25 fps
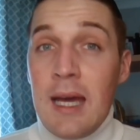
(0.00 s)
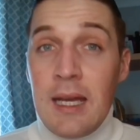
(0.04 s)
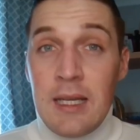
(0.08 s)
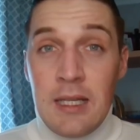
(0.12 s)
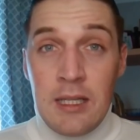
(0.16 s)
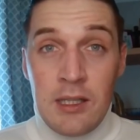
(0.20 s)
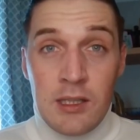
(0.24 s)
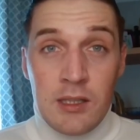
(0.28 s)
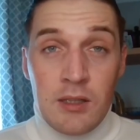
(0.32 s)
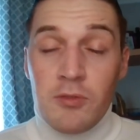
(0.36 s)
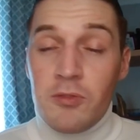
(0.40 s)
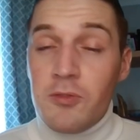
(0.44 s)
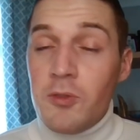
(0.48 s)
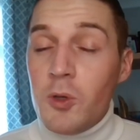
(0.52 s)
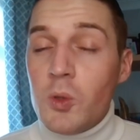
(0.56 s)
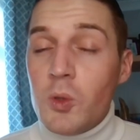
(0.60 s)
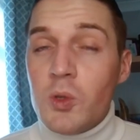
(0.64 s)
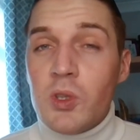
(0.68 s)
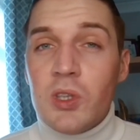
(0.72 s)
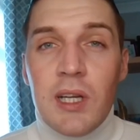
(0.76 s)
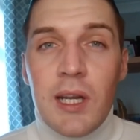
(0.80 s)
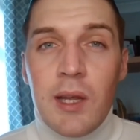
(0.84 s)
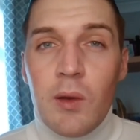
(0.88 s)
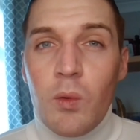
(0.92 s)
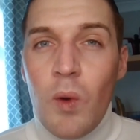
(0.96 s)
And just
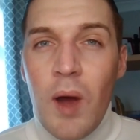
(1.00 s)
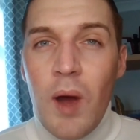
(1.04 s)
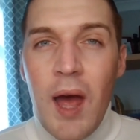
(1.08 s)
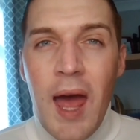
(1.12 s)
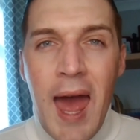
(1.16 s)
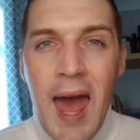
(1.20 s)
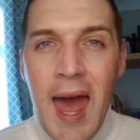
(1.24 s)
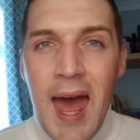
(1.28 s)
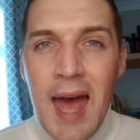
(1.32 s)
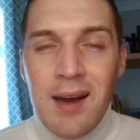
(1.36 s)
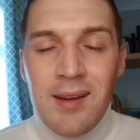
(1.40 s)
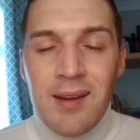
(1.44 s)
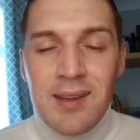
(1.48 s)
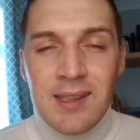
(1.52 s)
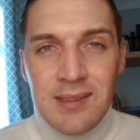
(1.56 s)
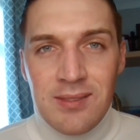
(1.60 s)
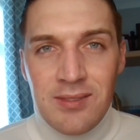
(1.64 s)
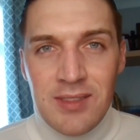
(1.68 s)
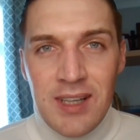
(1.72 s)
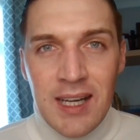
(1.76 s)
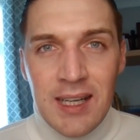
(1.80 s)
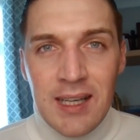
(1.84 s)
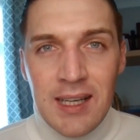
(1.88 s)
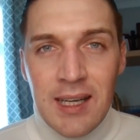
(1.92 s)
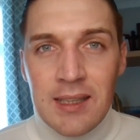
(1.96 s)
unfortunately, where hair
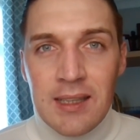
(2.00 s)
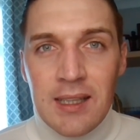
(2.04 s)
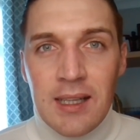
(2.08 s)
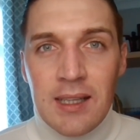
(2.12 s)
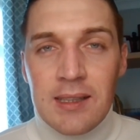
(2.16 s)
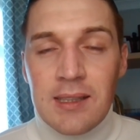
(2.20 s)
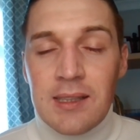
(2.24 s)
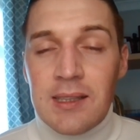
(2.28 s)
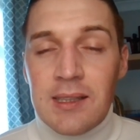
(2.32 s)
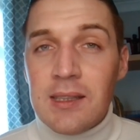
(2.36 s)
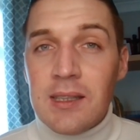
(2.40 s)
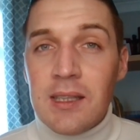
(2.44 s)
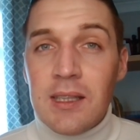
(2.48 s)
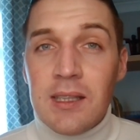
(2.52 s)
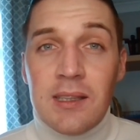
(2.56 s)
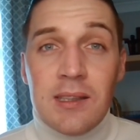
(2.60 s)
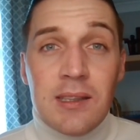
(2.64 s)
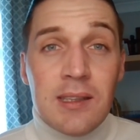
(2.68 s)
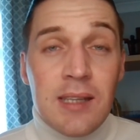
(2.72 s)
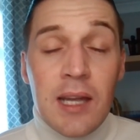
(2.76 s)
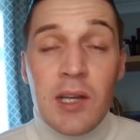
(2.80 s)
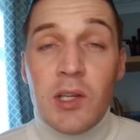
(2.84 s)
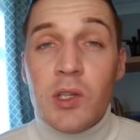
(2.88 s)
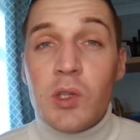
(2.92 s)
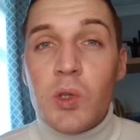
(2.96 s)
isn't recognized as an
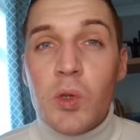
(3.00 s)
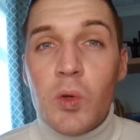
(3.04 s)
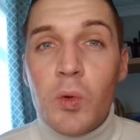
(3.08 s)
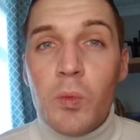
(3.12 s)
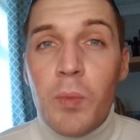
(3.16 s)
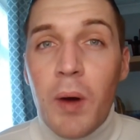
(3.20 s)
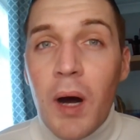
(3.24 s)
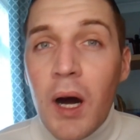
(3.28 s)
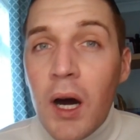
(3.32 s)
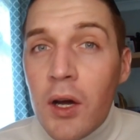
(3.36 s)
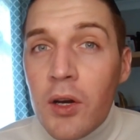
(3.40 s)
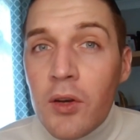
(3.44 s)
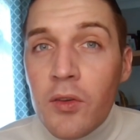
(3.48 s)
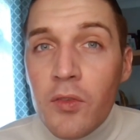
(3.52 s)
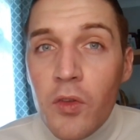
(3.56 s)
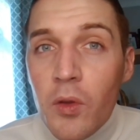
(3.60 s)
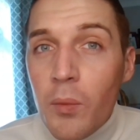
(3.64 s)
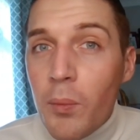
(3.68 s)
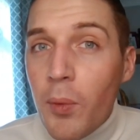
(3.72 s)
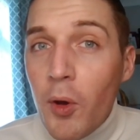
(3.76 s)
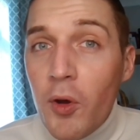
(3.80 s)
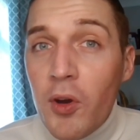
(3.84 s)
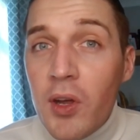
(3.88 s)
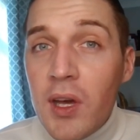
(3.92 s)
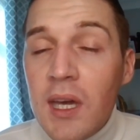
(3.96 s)
essential part of
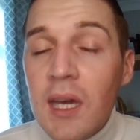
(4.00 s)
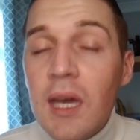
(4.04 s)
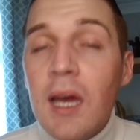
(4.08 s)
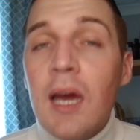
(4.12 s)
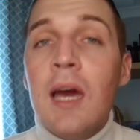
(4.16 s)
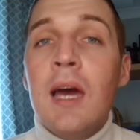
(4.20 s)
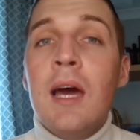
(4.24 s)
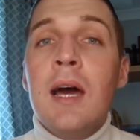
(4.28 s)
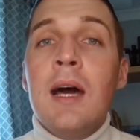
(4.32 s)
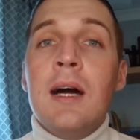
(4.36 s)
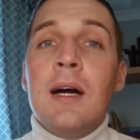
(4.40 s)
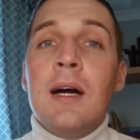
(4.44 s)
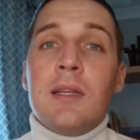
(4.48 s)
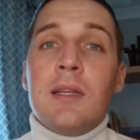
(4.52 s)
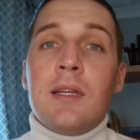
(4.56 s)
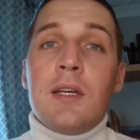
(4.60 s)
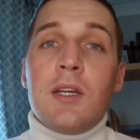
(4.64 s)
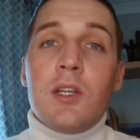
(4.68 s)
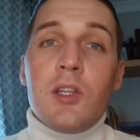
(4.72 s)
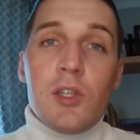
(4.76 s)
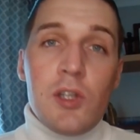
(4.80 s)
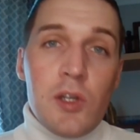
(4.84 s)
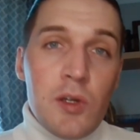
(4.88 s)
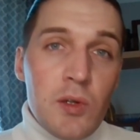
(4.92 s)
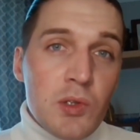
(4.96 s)
the body,
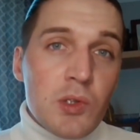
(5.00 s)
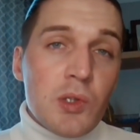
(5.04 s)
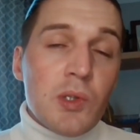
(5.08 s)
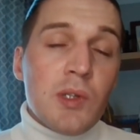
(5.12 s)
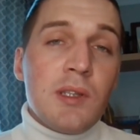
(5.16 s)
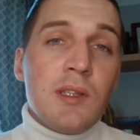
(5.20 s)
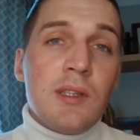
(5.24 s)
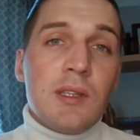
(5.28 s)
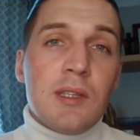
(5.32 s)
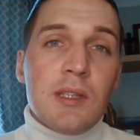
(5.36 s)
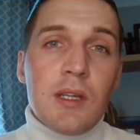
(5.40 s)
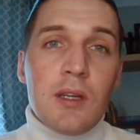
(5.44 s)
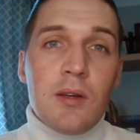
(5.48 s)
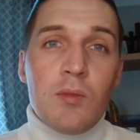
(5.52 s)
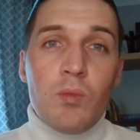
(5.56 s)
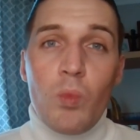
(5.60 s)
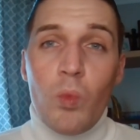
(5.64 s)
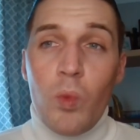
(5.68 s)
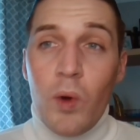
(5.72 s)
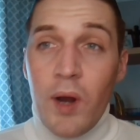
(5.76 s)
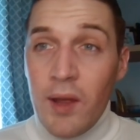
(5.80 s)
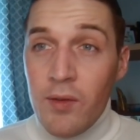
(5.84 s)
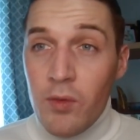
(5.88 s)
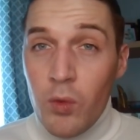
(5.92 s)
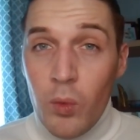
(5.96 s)
that nutrients
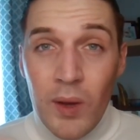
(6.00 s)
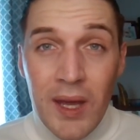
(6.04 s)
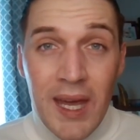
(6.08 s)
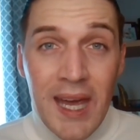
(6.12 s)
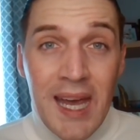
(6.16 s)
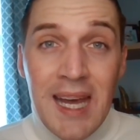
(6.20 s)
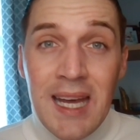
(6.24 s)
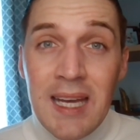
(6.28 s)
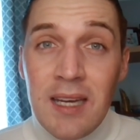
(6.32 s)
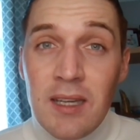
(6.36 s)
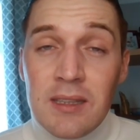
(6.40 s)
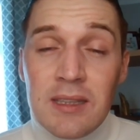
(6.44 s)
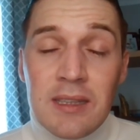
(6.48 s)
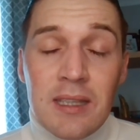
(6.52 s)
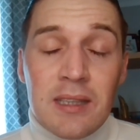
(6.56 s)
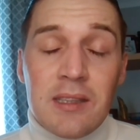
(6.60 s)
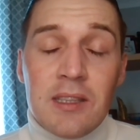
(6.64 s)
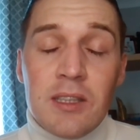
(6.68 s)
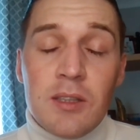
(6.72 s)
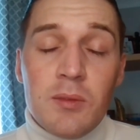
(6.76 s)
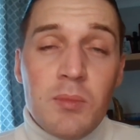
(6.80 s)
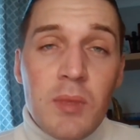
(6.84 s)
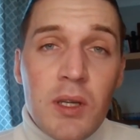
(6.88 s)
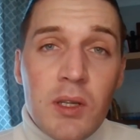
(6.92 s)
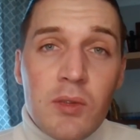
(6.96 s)
in whatever we eat,
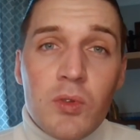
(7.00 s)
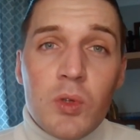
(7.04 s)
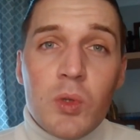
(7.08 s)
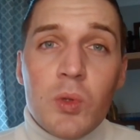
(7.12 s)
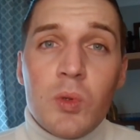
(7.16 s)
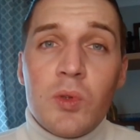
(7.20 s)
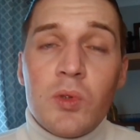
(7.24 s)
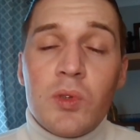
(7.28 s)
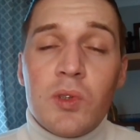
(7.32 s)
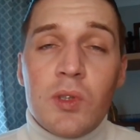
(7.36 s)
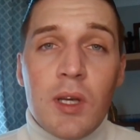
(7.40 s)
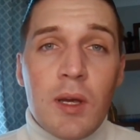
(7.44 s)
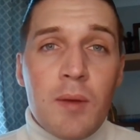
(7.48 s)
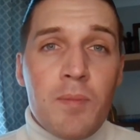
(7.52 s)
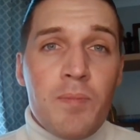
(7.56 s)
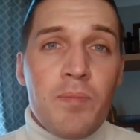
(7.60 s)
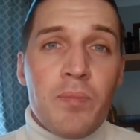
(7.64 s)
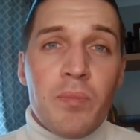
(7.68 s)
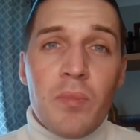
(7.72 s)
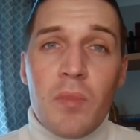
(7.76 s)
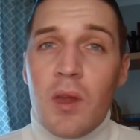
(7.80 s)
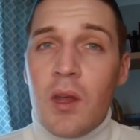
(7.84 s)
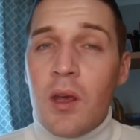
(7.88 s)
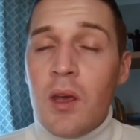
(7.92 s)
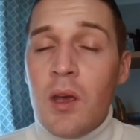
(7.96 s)
such as minerals,
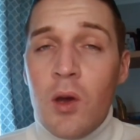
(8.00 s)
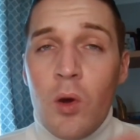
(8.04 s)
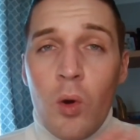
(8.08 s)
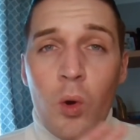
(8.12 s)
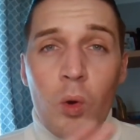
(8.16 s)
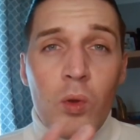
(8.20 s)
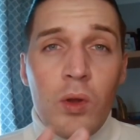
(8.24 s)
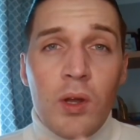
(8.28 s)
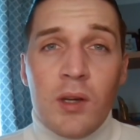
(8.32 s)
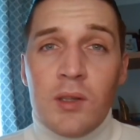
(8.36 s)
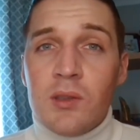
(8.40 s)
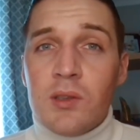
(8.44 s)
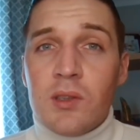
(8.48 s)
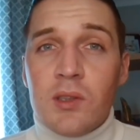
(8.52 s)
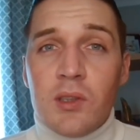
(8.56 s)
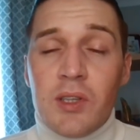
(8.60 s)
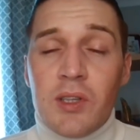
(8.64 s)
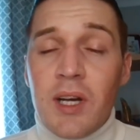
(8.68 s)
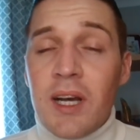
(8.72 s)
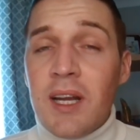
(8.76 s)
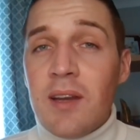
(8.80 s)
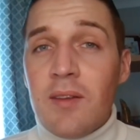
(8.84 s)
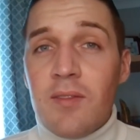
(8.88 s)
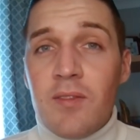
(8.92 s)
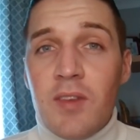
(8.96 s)
um, all those
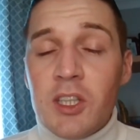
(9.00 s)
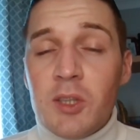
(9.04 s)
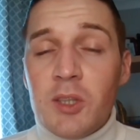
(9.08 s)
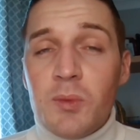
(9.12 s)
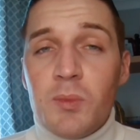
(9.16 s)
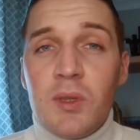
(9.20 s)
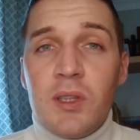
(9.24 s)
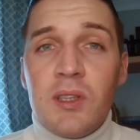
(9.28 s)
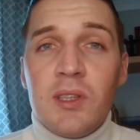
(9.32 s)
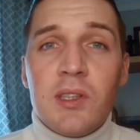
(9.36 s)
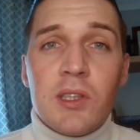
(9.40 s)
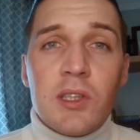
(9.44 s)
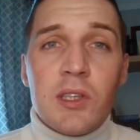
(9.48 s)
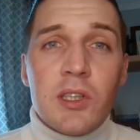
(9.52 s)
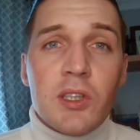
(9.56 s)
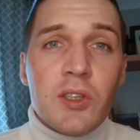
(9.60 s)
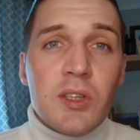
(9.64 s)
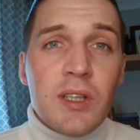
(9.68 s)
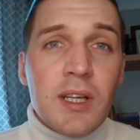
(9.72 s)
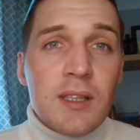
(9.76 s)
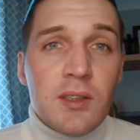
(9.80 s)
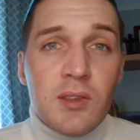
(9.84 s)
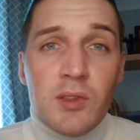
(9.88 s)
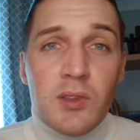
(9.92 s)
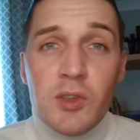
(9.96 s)
great vitamins and the
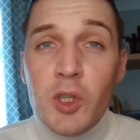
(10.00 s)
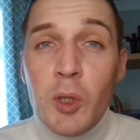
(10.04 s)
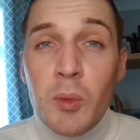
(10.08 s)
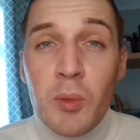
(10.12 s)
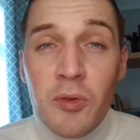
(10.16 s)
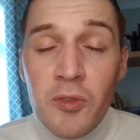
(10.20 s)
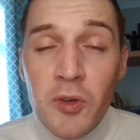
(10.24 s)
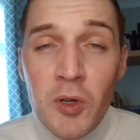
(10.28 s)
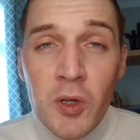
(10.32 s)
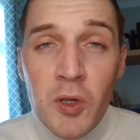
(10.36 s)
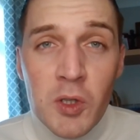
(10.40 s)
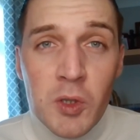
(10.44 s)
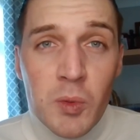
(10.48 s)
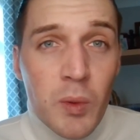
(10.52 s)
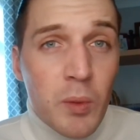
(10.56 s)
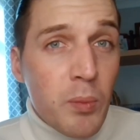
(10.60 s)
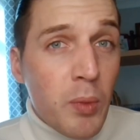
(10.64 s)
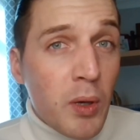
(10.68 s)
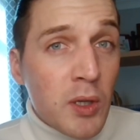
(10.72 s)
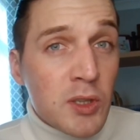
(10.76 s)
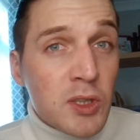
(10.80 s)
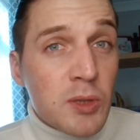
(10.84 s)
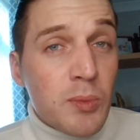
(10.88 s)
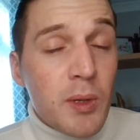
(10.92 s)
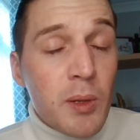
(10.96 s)
great superfoods we
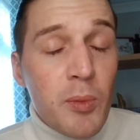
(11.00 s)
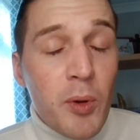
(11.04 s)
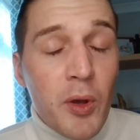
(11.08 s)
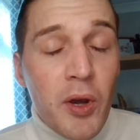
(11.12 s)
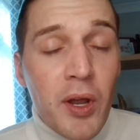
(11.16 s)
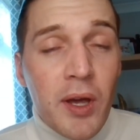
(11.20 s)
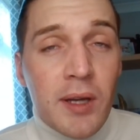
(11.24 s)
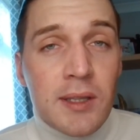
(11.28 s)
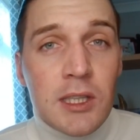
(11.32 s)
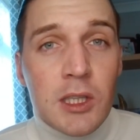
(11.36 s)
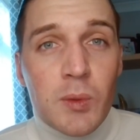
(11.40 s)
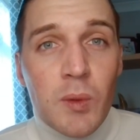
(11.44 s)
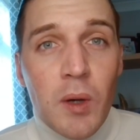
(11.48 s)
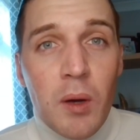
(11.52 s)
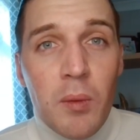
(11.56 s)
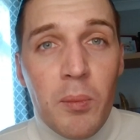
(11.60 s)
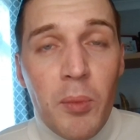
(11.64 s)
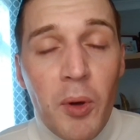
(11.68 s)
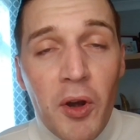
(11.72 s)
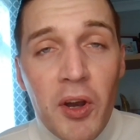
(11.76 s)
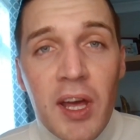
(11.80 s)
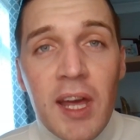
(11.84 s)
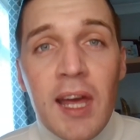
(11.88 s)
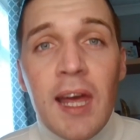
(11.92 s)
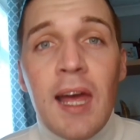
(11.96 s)
possibly put into our
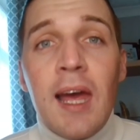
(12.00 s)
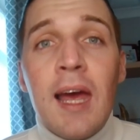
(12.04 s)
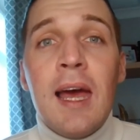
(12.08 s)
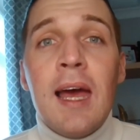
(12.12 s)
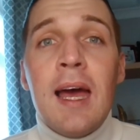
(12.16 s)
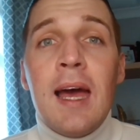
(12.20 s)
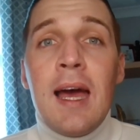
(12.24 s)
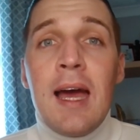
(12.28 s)
body,